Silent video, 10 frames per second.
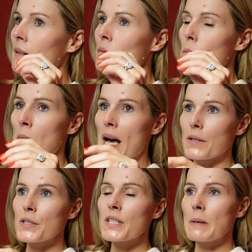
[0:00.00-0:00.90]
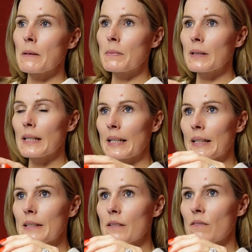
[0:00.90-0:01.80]
what matters to people
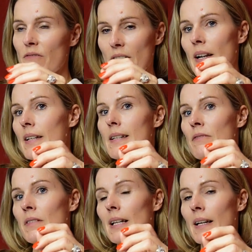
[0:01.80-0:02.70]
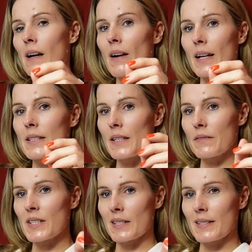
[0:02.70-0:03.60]
is very different. Like, our idea
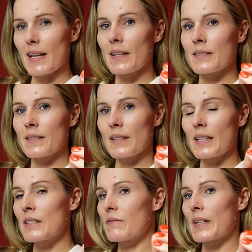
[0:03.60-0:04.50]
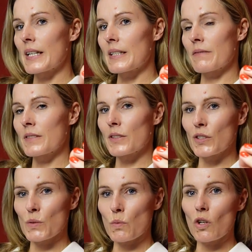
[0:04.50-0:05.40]
of success is very different
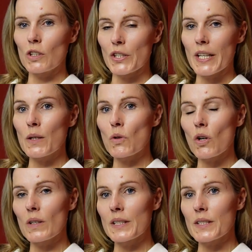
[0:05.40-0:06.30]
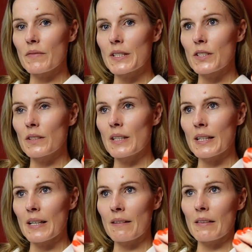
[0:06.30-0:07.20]
because we're all unique, we're all individual.
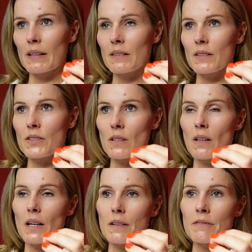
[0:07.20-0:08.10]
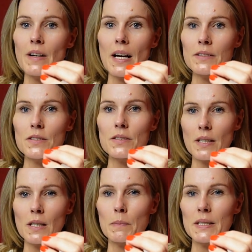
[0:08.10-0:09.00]
And I think that there's a lot of factors
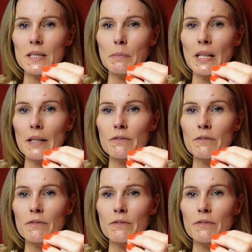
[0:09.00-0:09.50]
that come into play